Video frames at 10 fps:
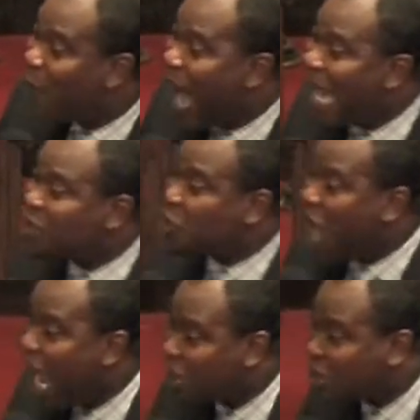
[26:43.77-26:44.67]
why
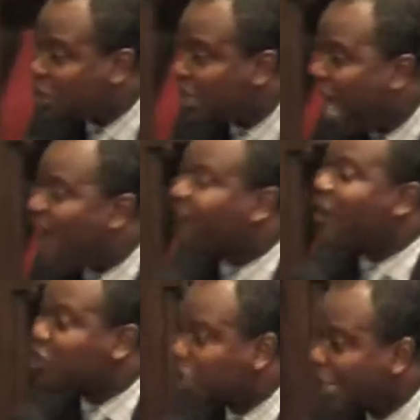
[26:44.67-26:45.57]
shrines are
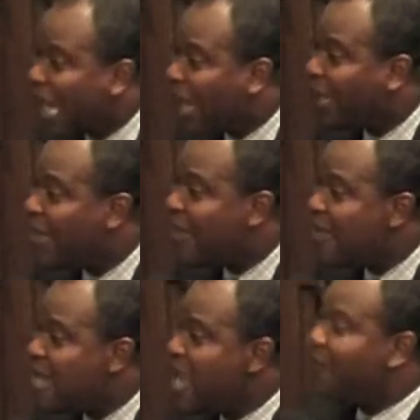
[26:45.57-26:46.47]
functioning
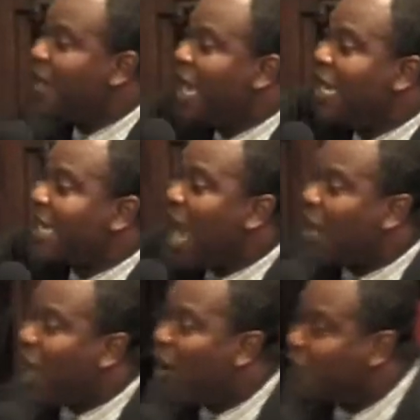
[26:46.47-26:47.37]
even in the
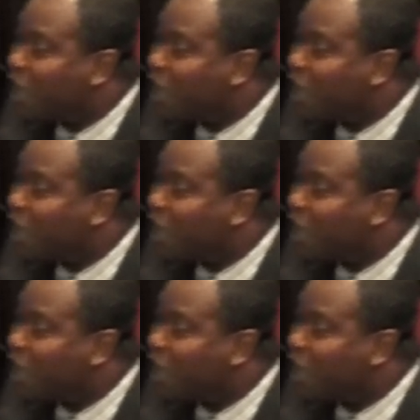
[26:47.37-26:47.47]
era of